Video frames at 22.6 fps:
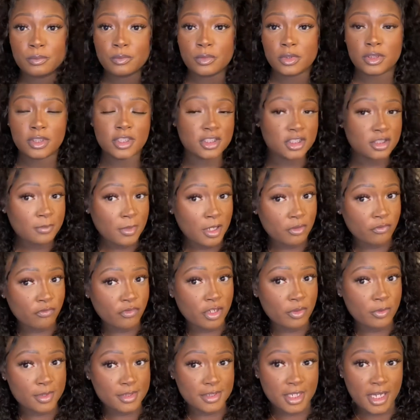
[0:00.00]
This is my
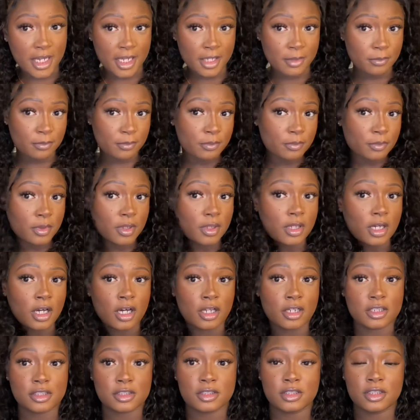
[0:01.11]
favorite type,
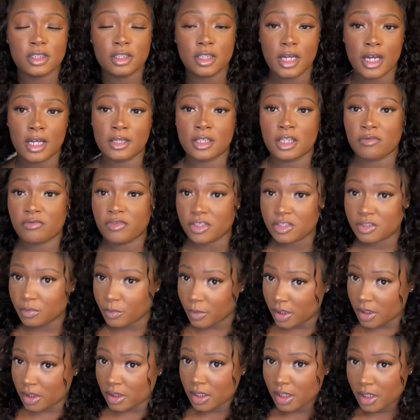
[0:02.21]
honestly. I love this
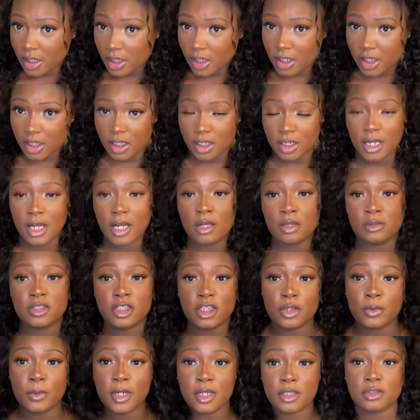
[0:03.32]
wig. And I'll turn
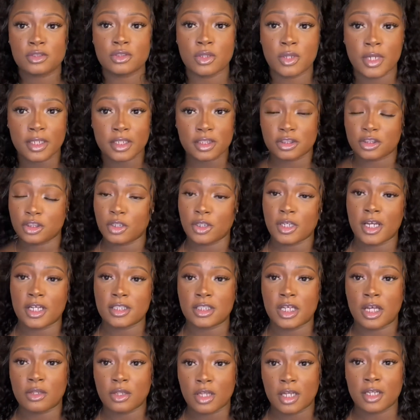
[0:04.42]
around so I can show you guys
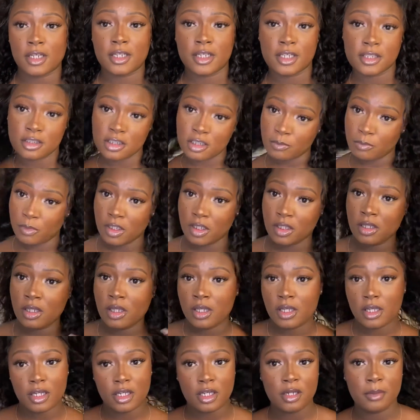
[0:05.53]
how long it is on me.
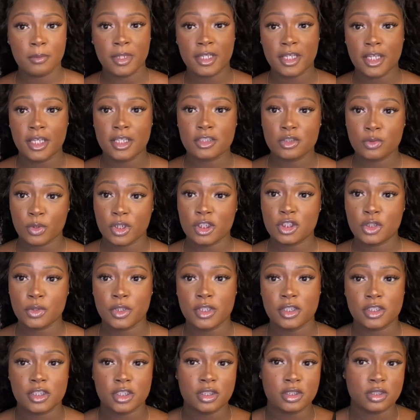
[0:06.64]
Again, 22 inches.